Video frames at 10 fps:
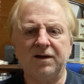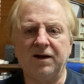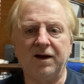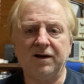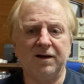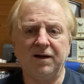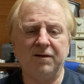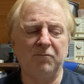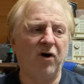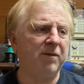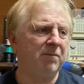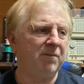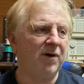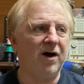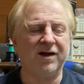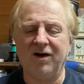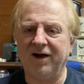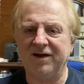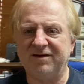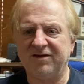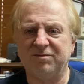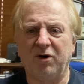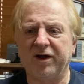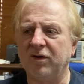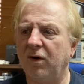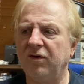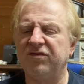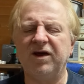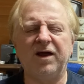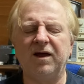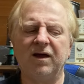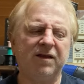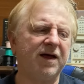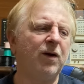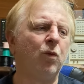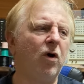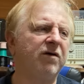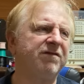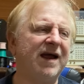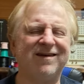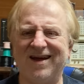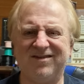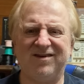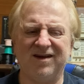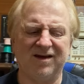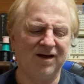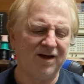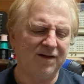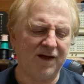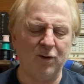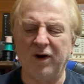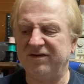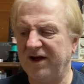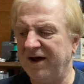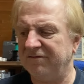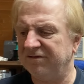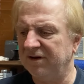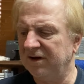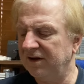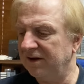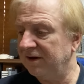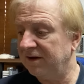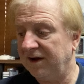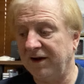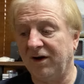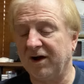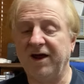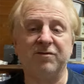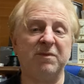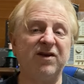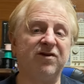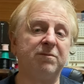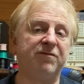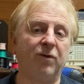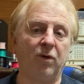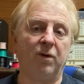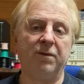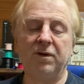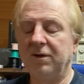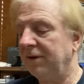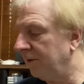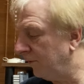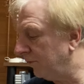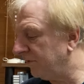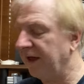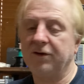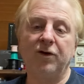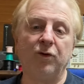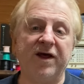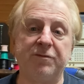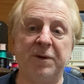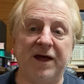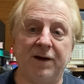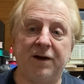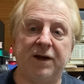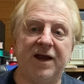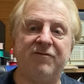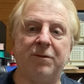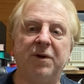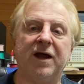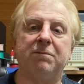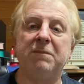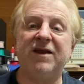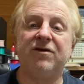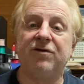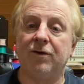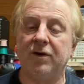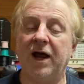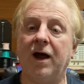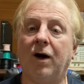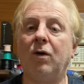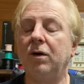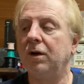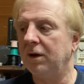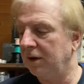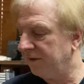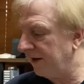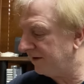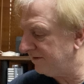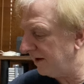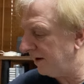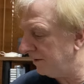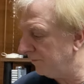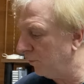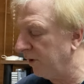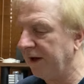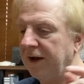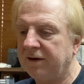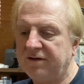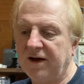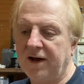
I can test my coils here. They work fantastic. They always have. And like I even mentioned before, that it'll never be admitted to now that we had